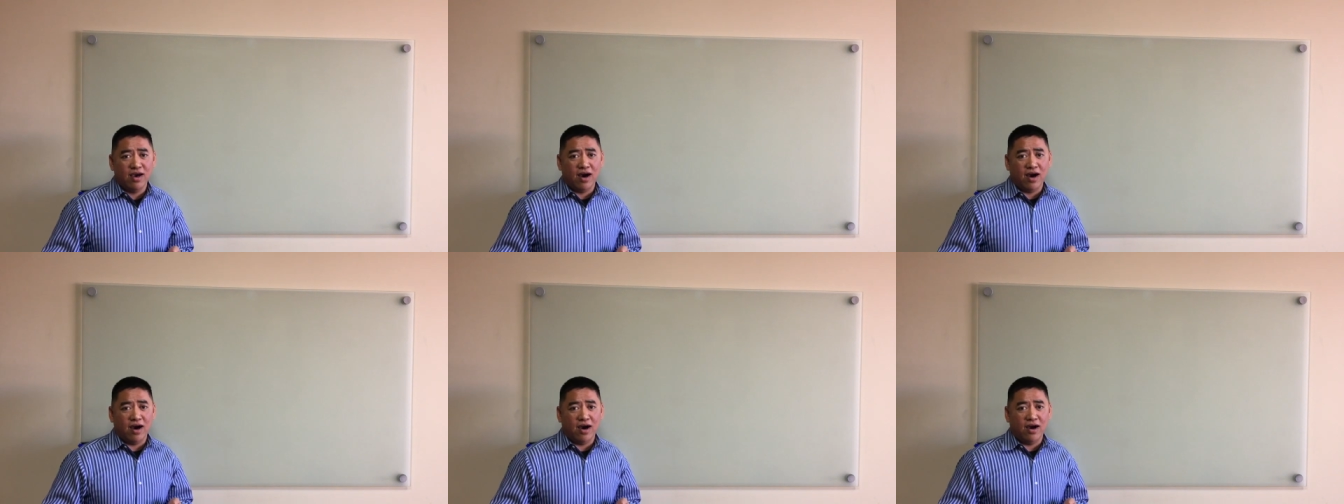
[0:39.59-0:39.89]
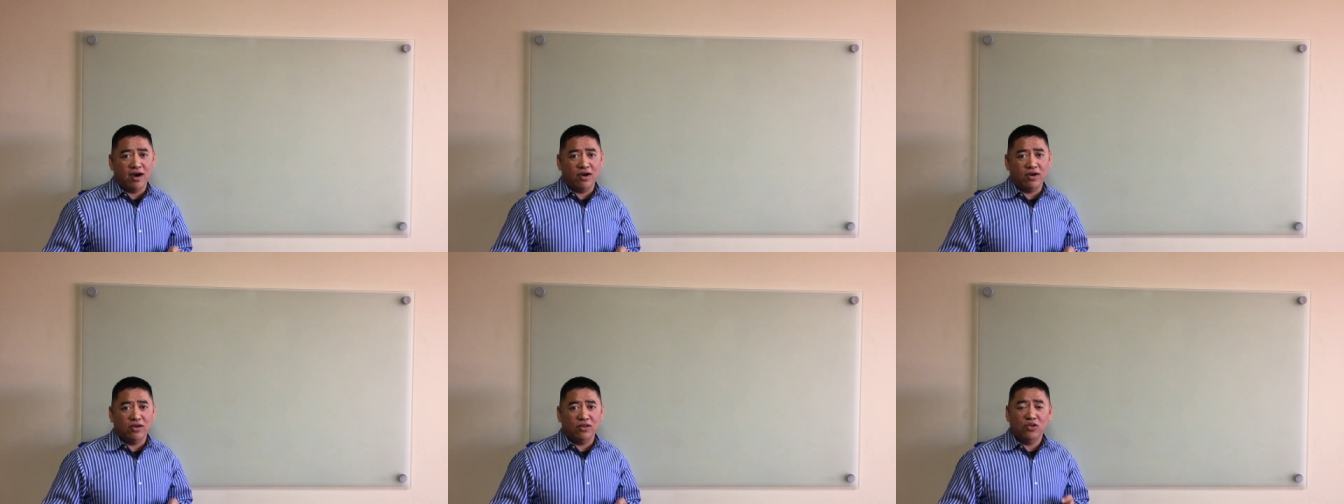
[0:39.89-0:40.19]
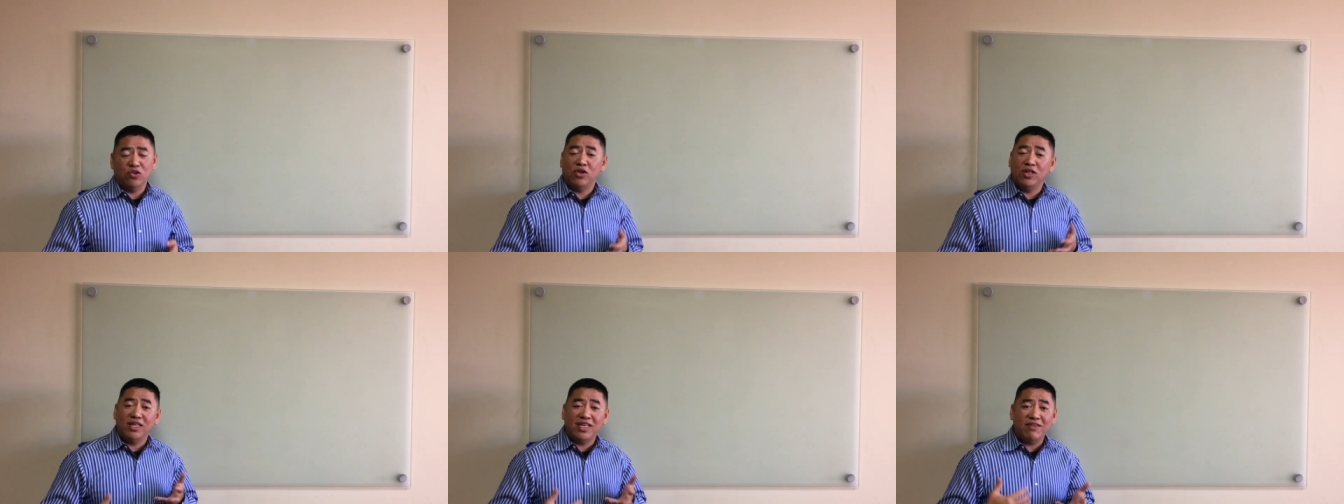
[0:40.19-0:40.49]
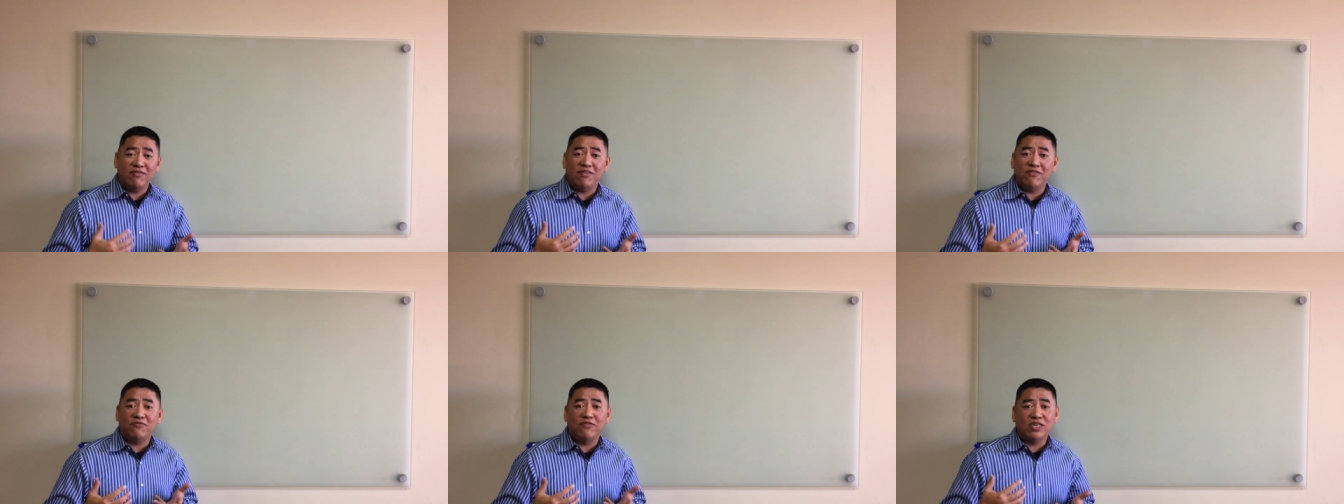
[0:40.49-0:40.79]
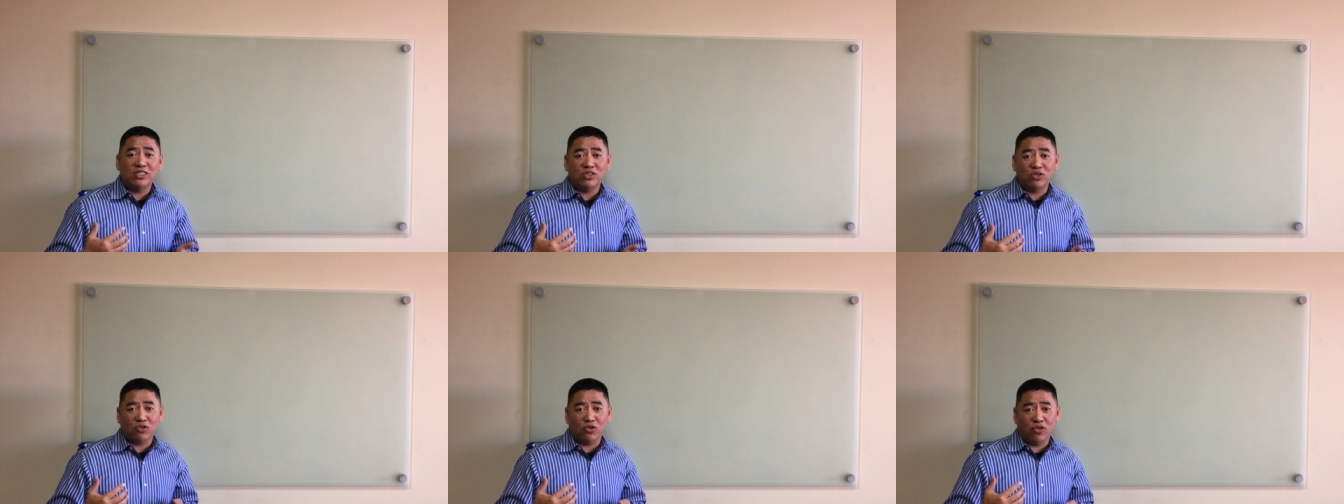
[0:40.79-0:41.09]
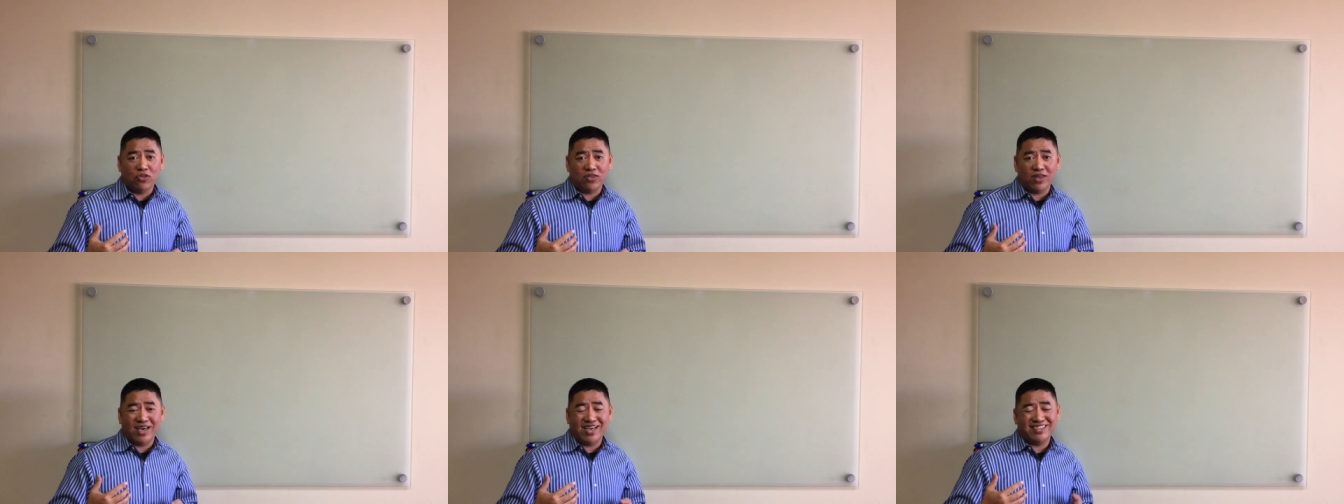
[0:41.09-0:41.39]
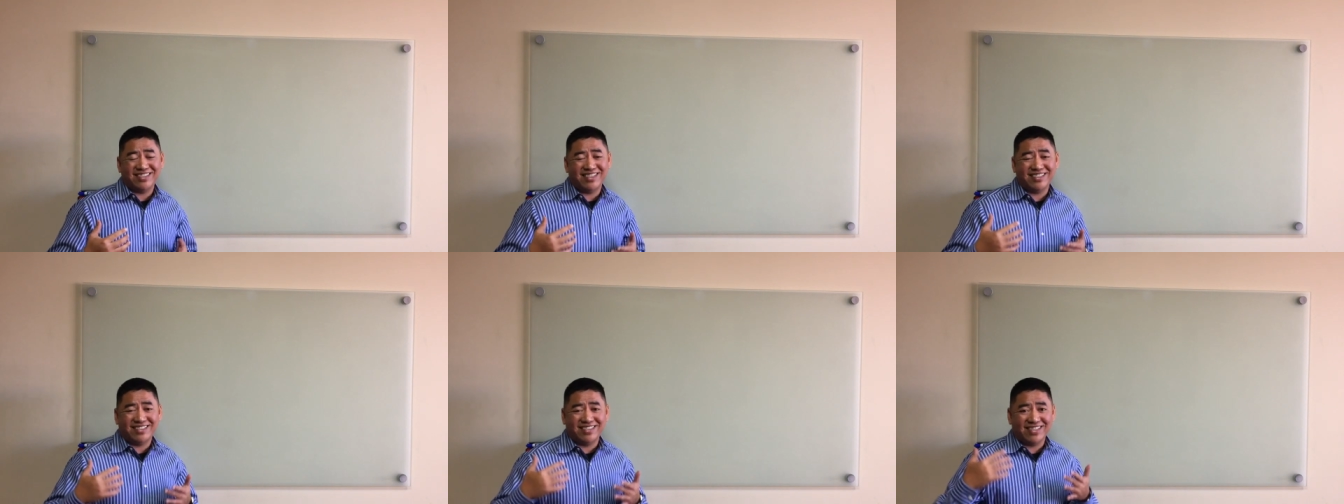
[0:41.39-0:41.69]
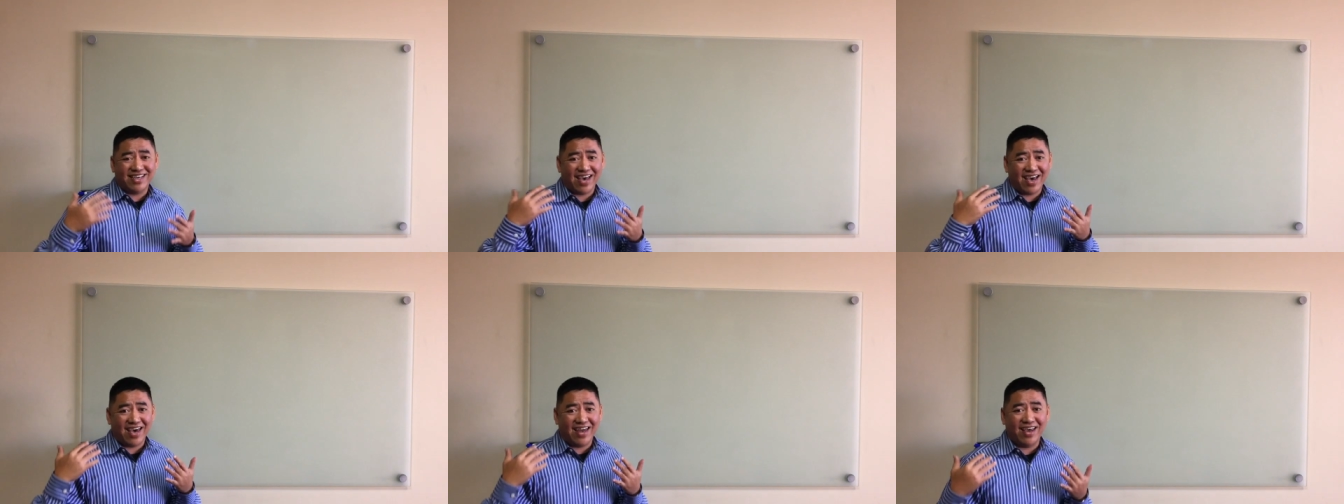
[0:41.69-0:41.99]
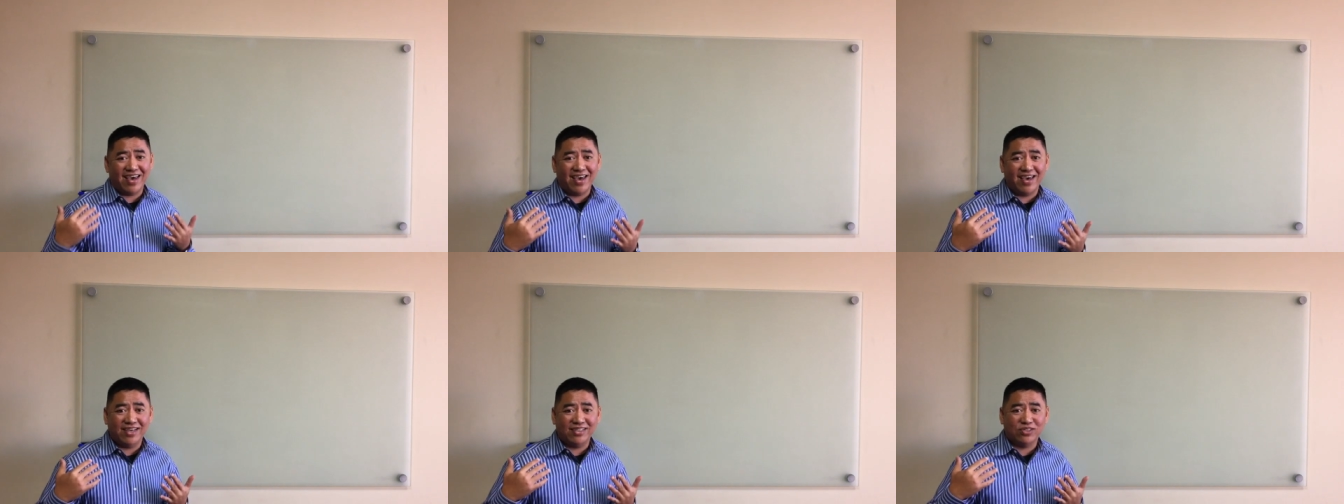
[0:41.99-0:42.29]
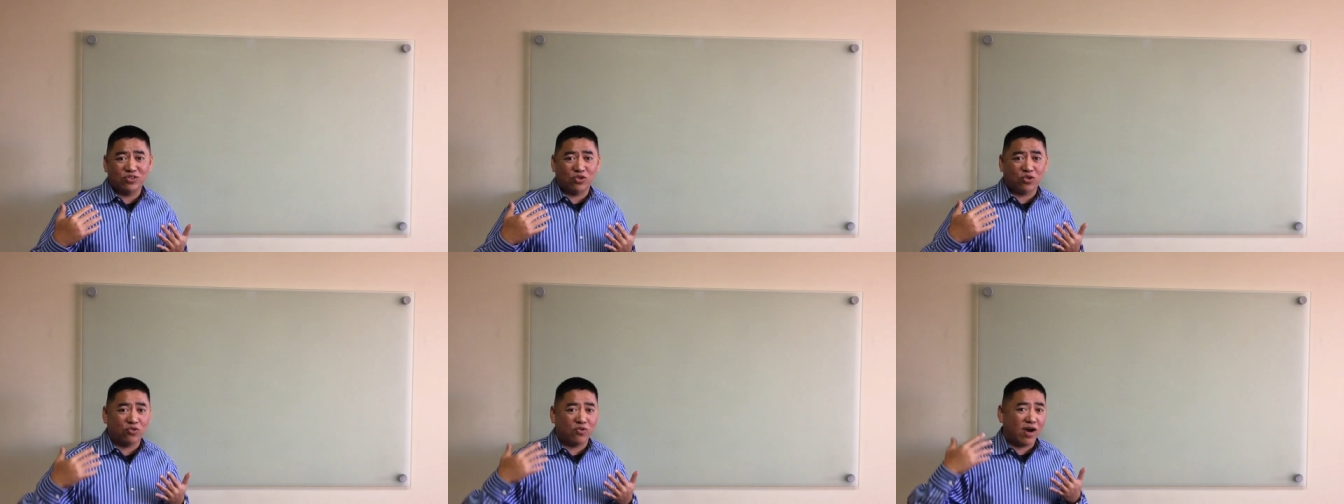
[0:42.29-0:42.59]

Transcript: And even physical things such as headaches or